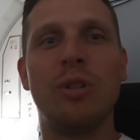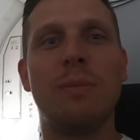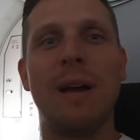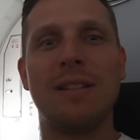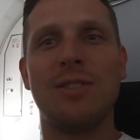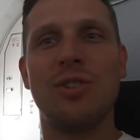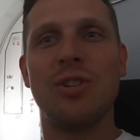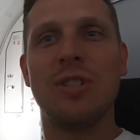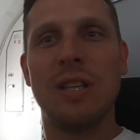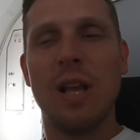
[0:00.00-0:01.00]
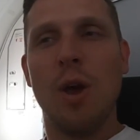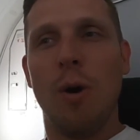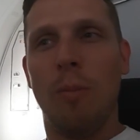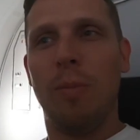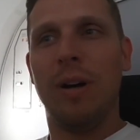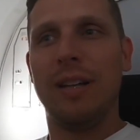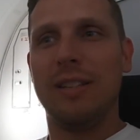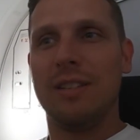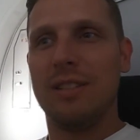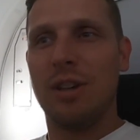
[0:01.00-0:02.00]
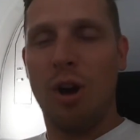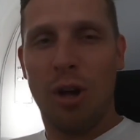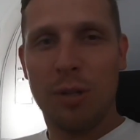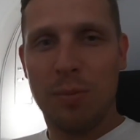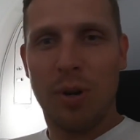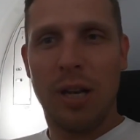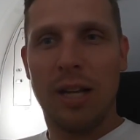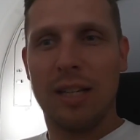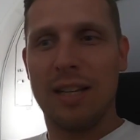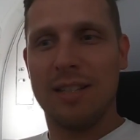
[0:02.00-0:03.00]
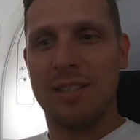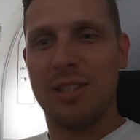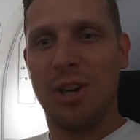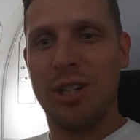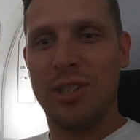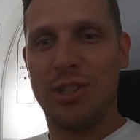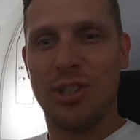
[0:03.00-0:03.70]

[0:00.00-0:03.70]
to the passengers, but the hard product as such